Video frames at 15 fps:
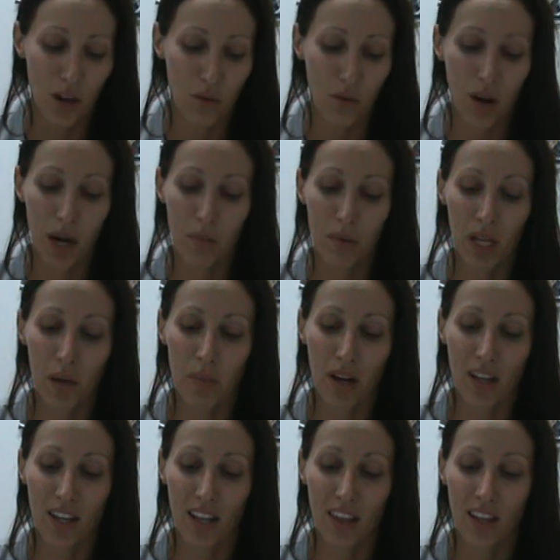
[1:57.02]
rambling
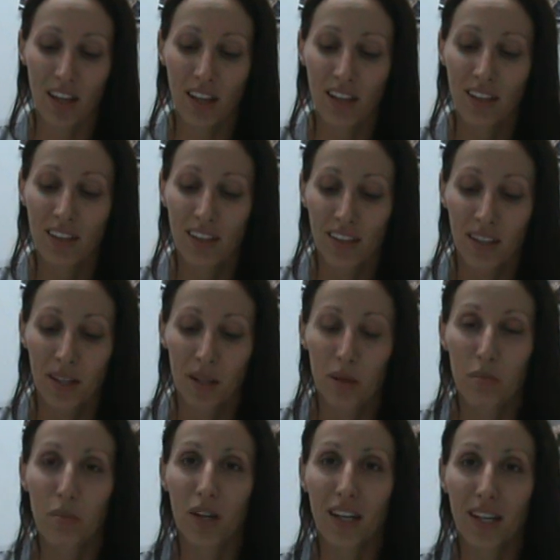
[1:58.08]
about nothing.
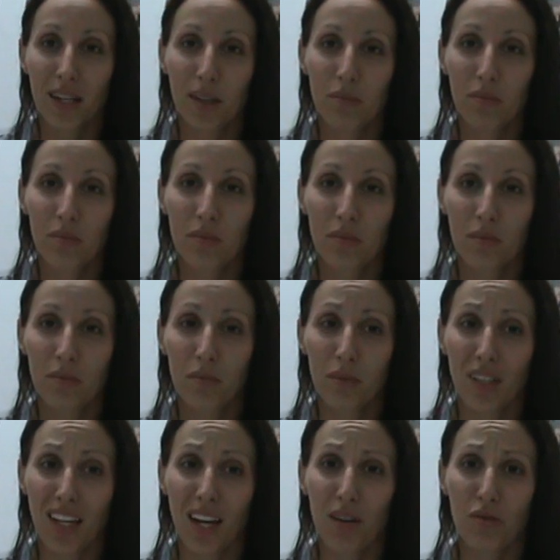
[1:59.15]
But, um,
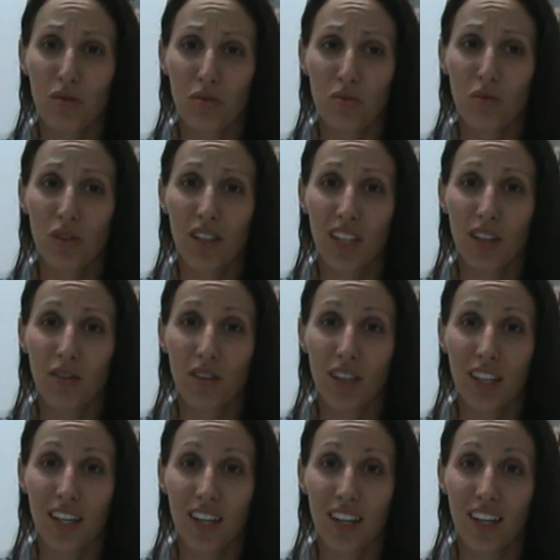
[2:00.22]
but yeah, it was really,
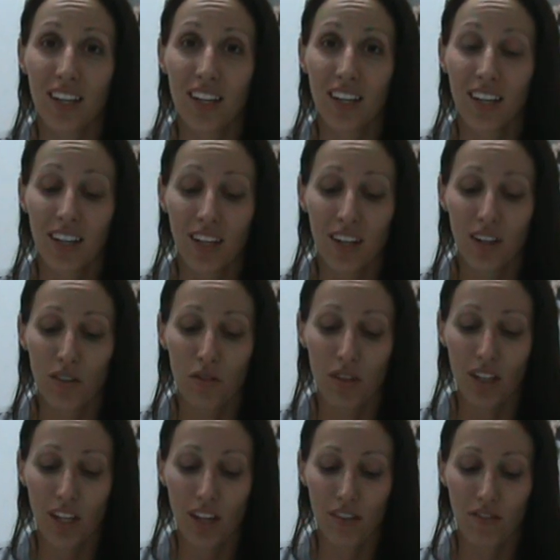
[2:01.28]
really good.
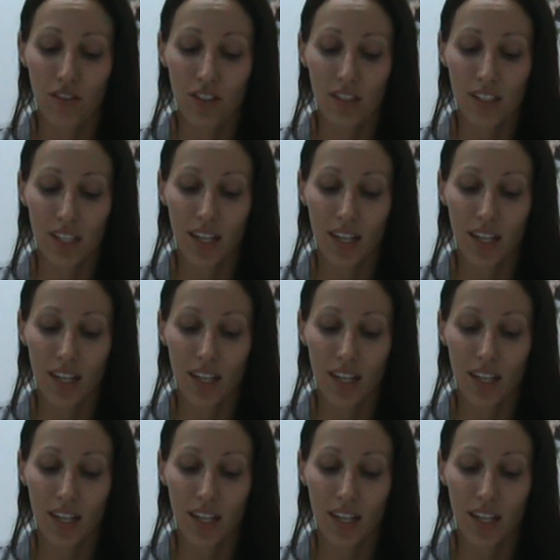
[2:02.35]
Really good first